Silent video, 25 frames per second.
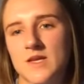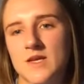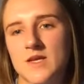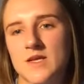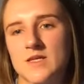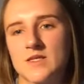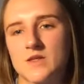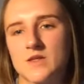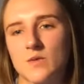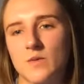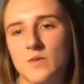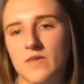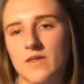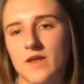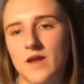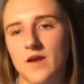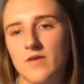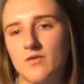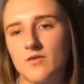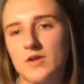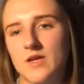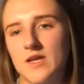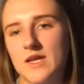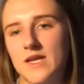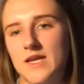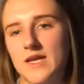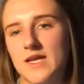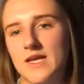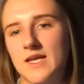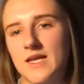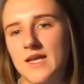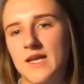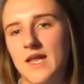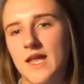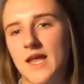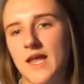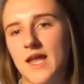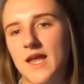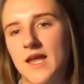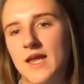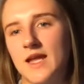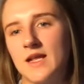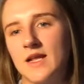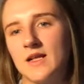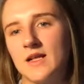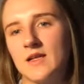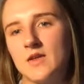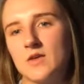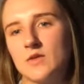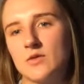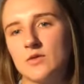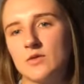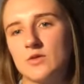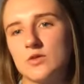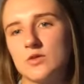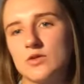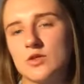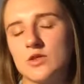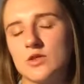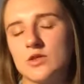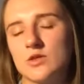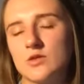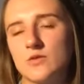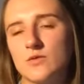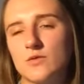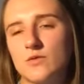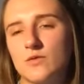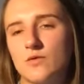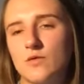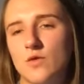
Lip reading: So with every inhale, you just